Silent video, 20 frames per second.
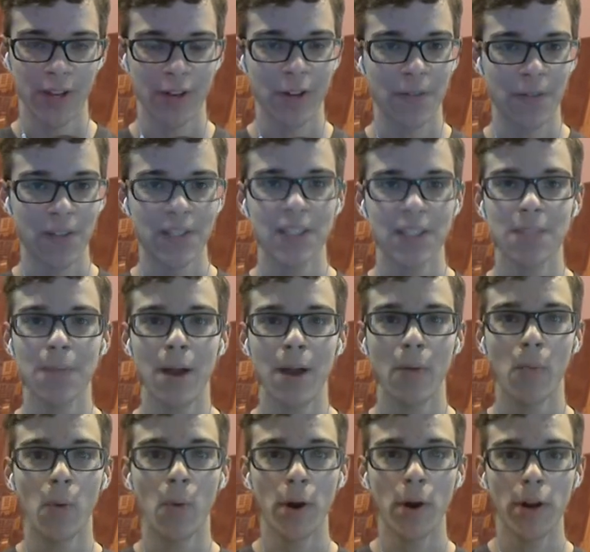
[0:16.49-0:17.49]
Now this is my
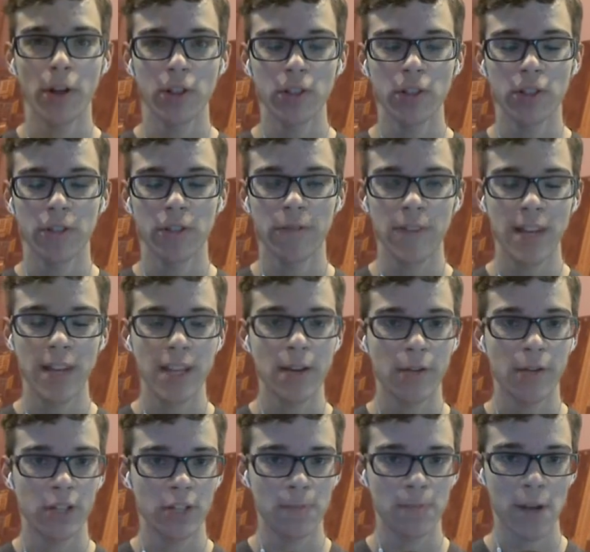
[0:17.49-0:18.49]
100th video
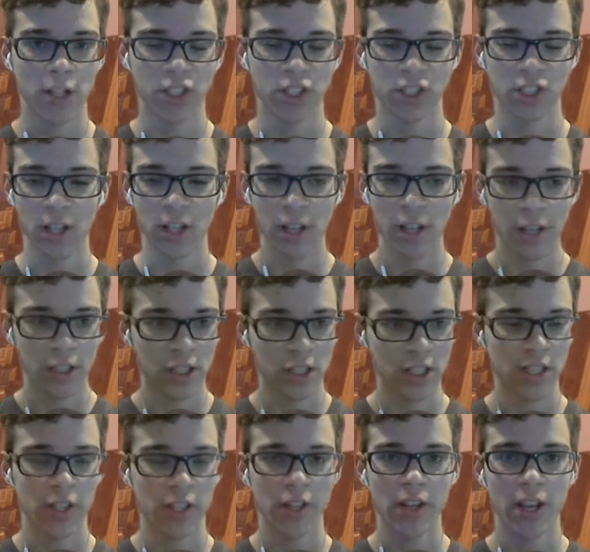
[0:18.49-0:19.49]
special.
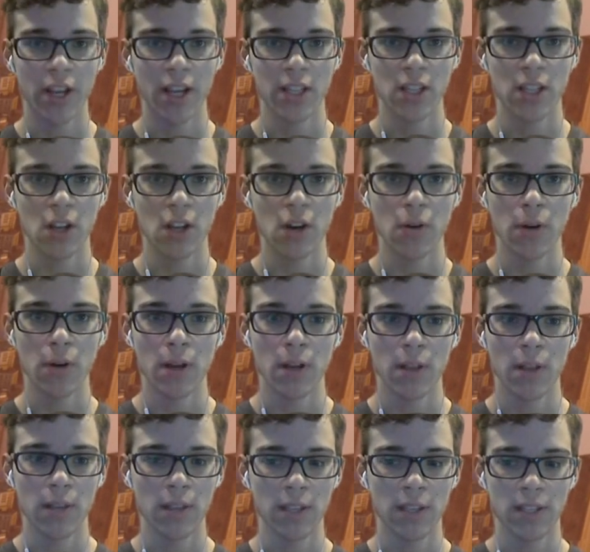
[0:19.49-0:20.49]
Just to let you guys know,
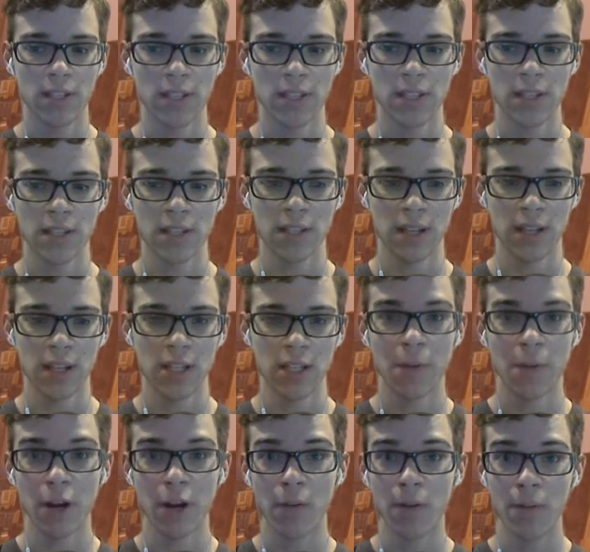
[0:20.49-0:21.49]
this is a
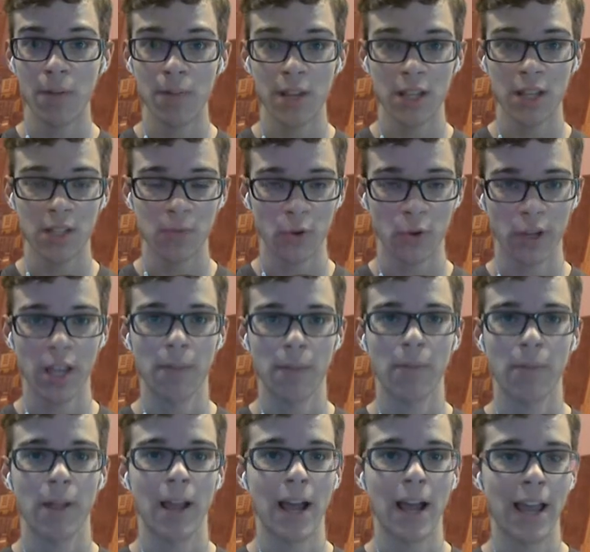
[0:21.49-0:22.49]
Spider-Man PS4
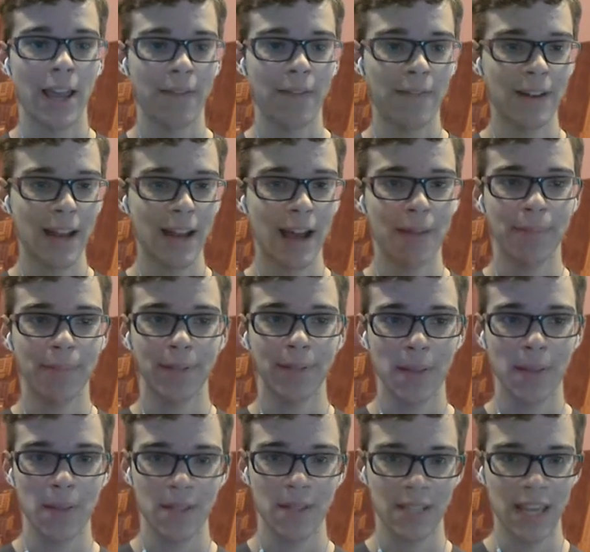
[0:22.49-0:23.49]
gameplay. I have not
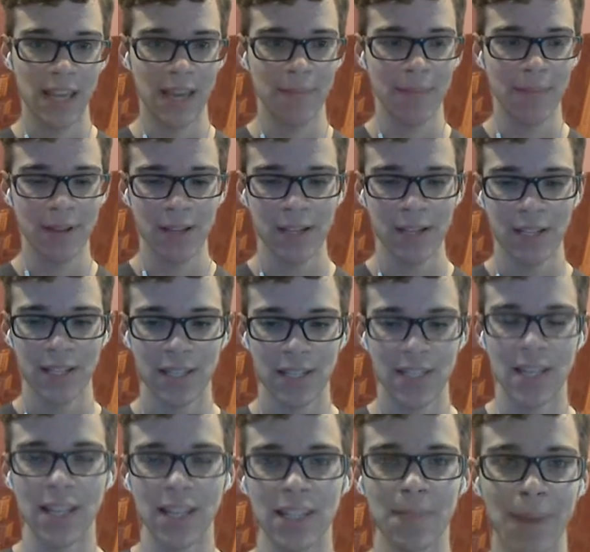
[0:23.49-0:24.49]
played this game
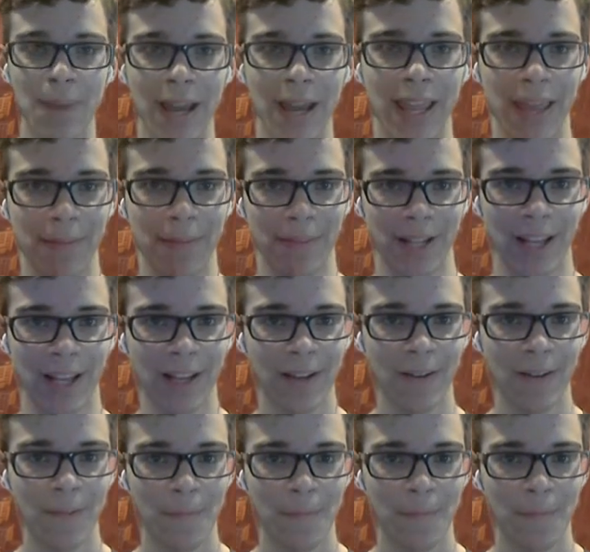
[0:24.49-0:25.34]
since my gameplay.